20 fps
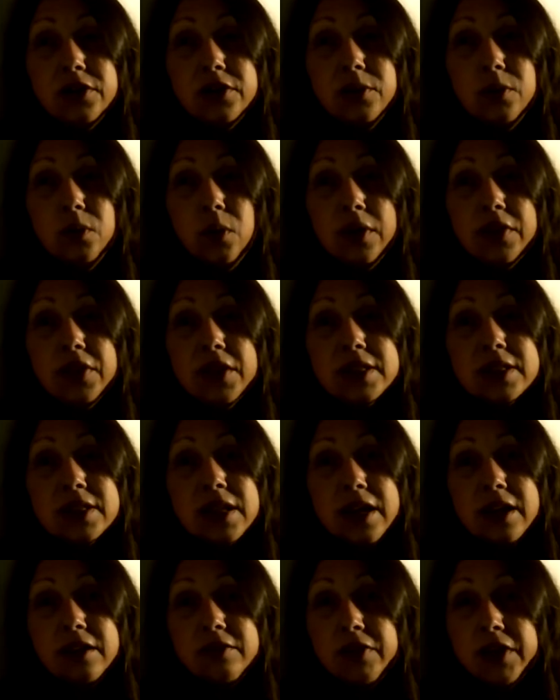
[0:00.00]
what the
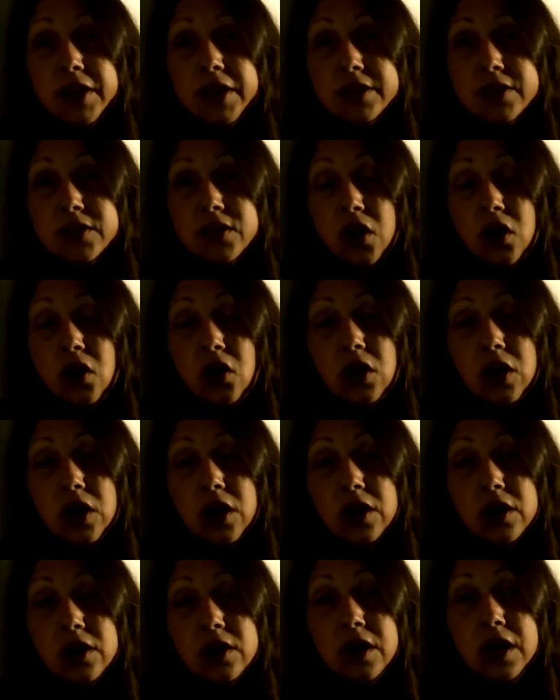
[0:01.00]
side effects
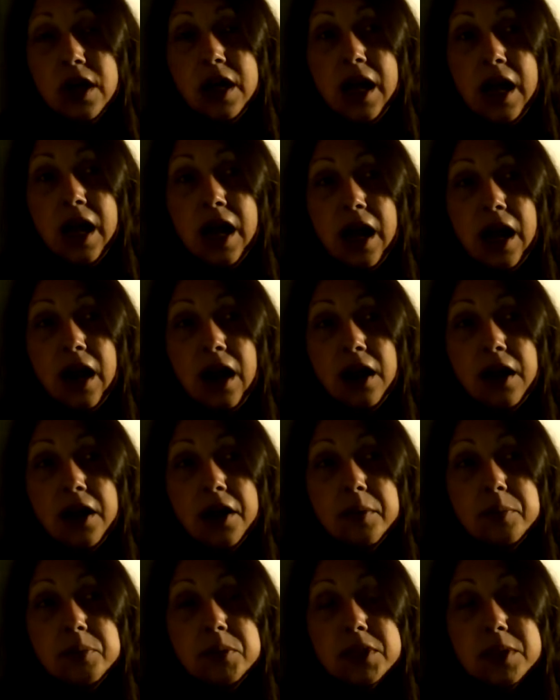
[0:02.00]
are.
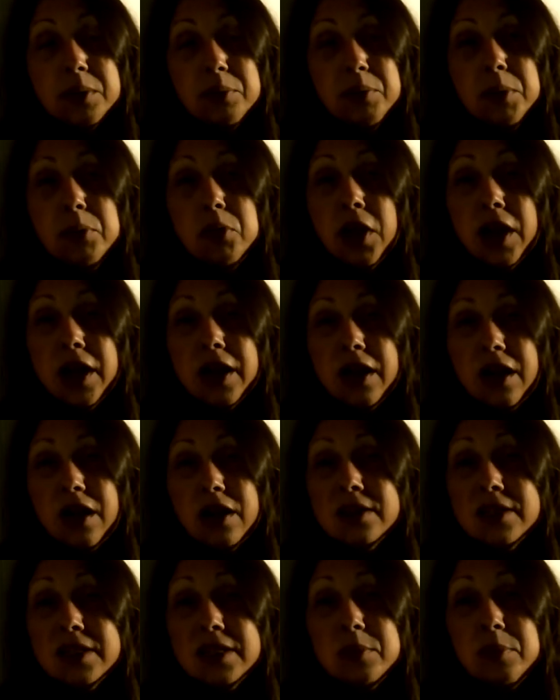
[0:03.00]
Some people get
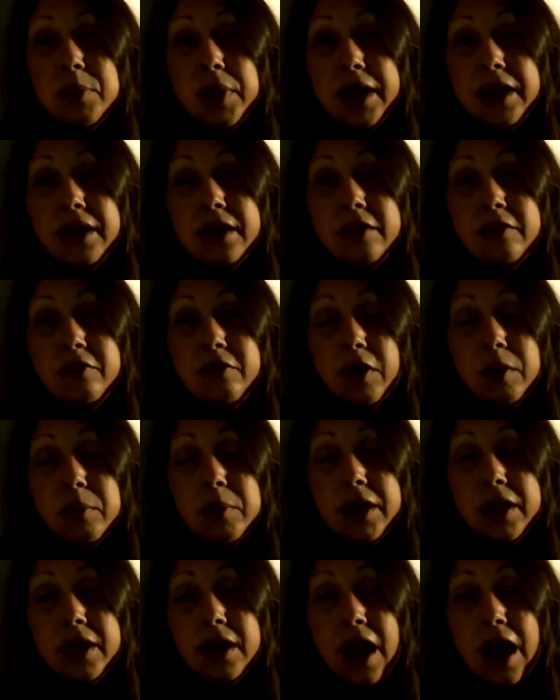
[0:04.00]
constipated from
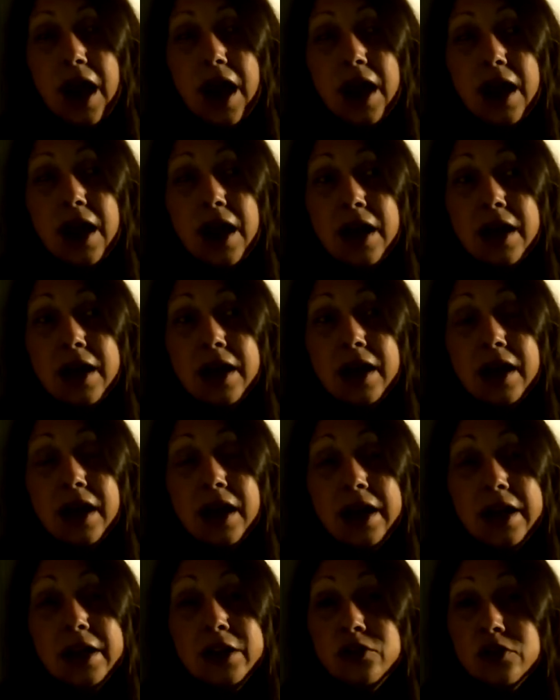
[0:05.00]
it.
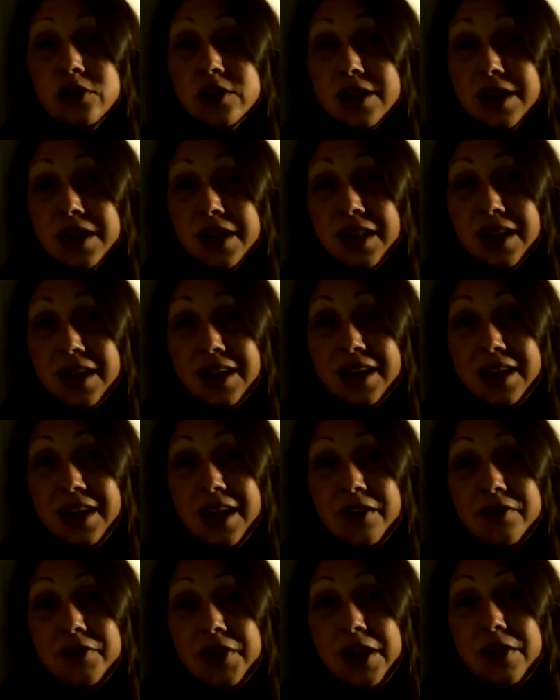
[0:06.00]
Interestingly
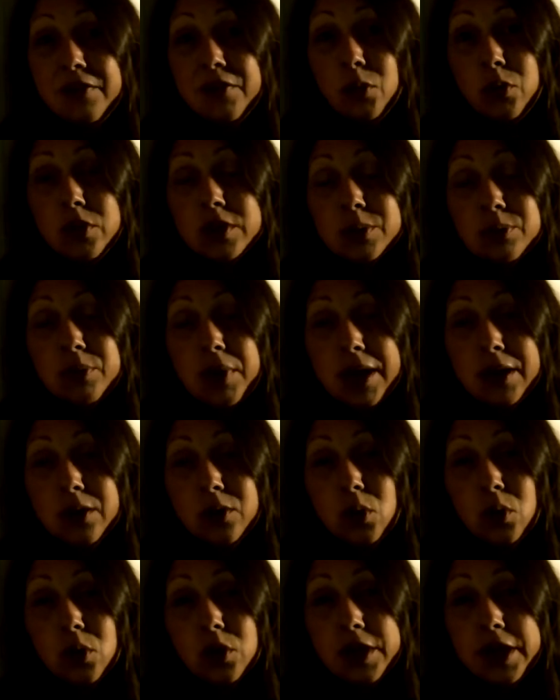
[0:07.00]
enough, even with spinal
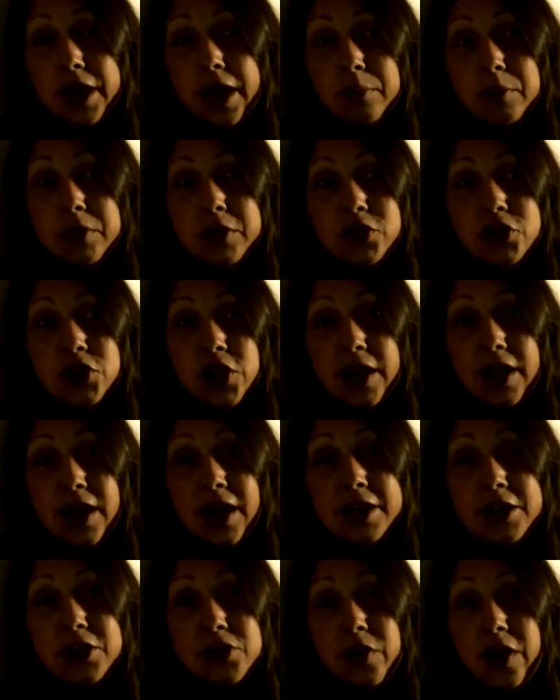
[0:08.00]
cord damage, and
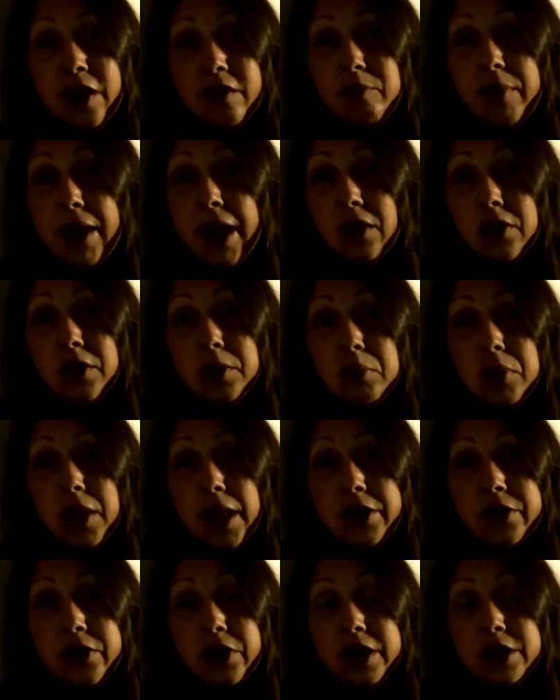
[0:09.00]
I do have bowel and
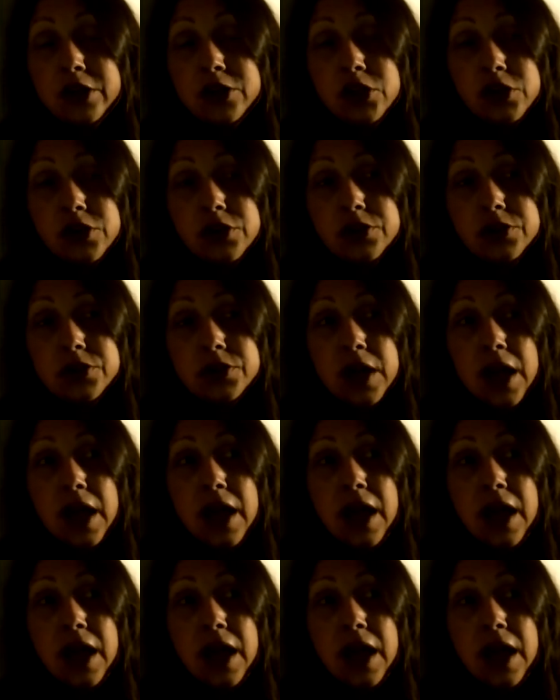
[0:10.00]
bladder issues,